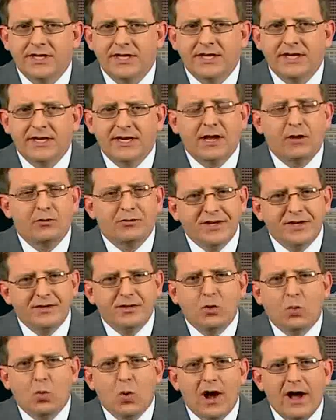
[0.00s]
Ed, and I'll tell
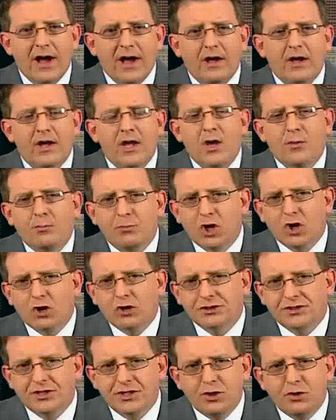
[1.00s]
you why.
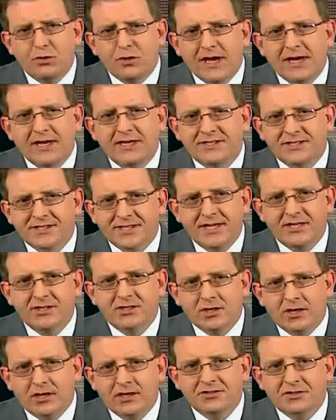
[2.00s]
Because the United States
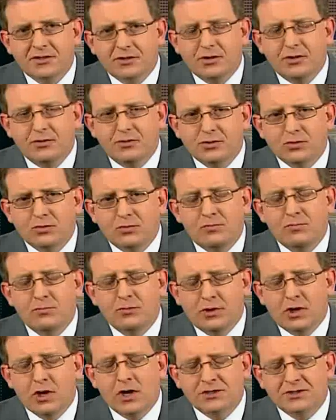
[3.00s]
Constitution,
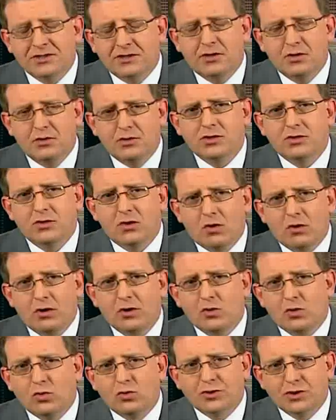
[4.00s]

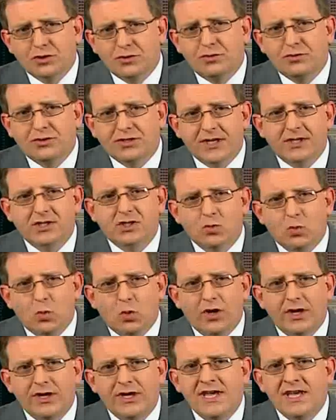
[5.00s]
Article 2, Section
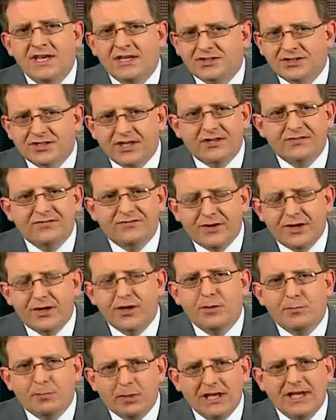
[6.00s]
1, says
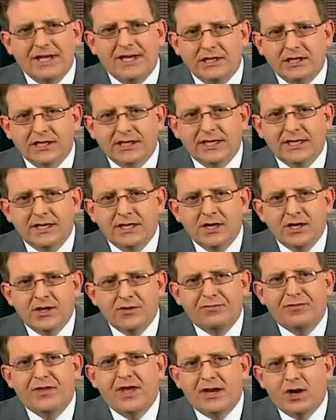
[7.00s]
very plainly
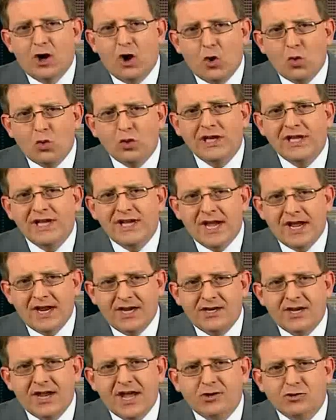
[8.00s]
that only a
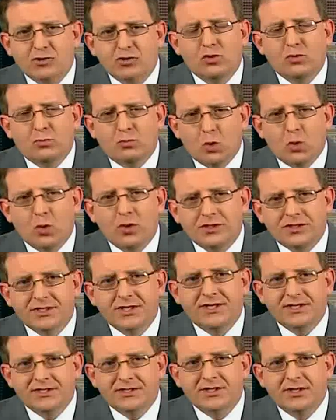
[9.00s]
natural-born
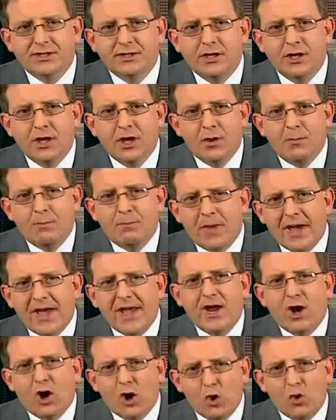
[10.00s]
citizen may
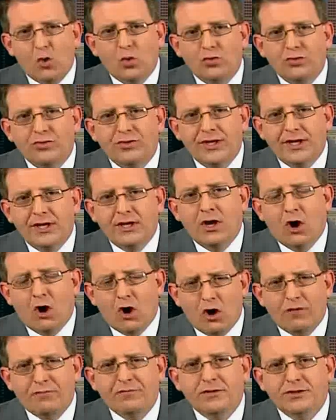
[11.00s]
hold the
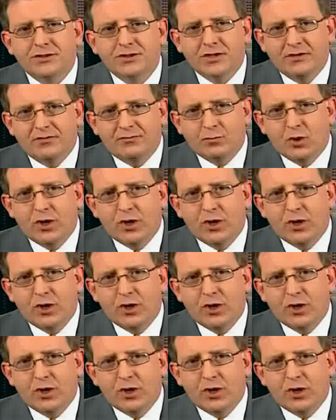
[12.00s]
office of